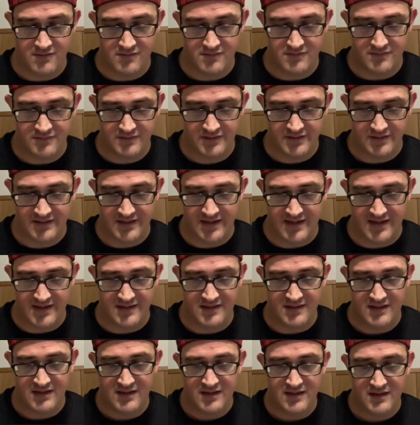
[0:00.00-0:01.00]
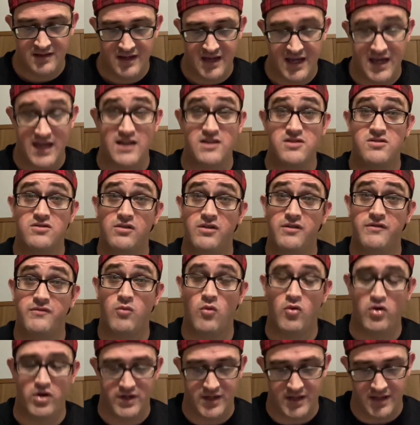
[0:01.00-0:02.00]
Look at that. Angel of
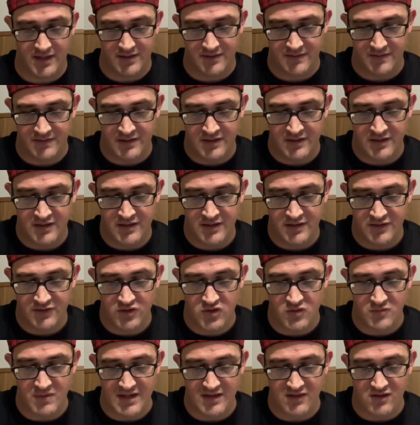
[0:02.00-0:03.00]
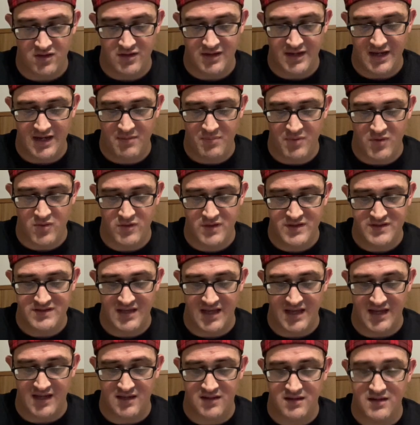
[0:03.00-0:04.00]
Warning. You may look at opponent's
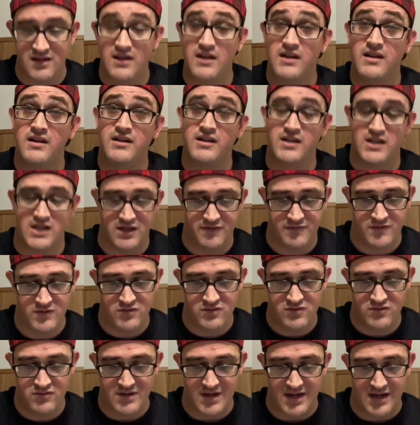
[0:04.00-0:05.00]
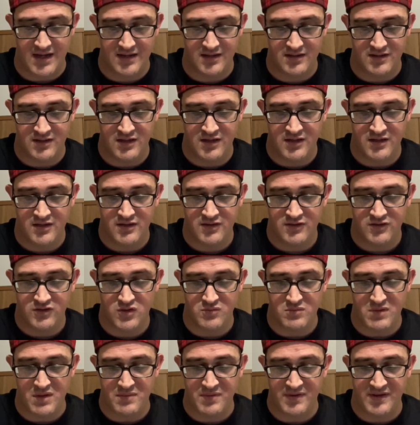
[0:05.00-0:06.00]
hand. If you do not, you
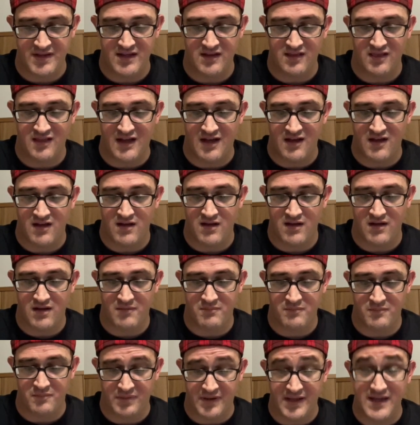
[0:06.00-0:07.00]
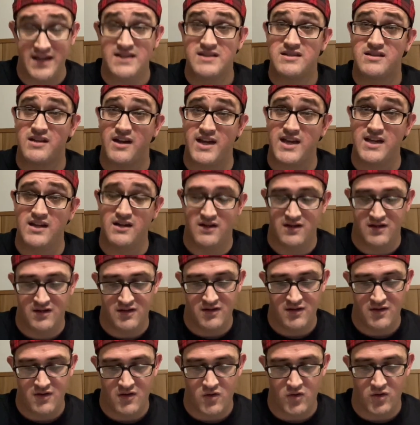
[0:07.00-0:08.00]
may play a site
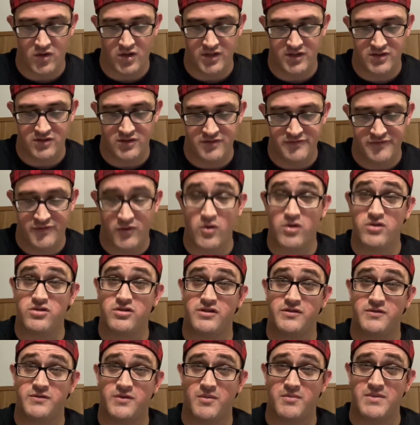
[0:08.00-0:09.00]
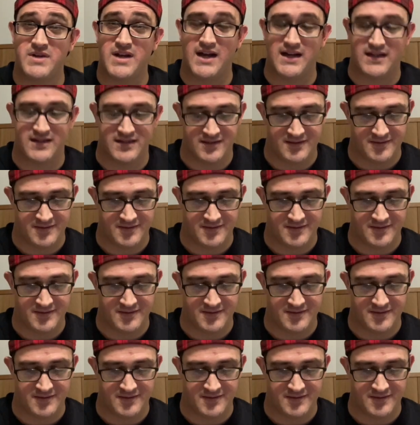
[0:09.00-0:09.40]
or a good fortress from deck.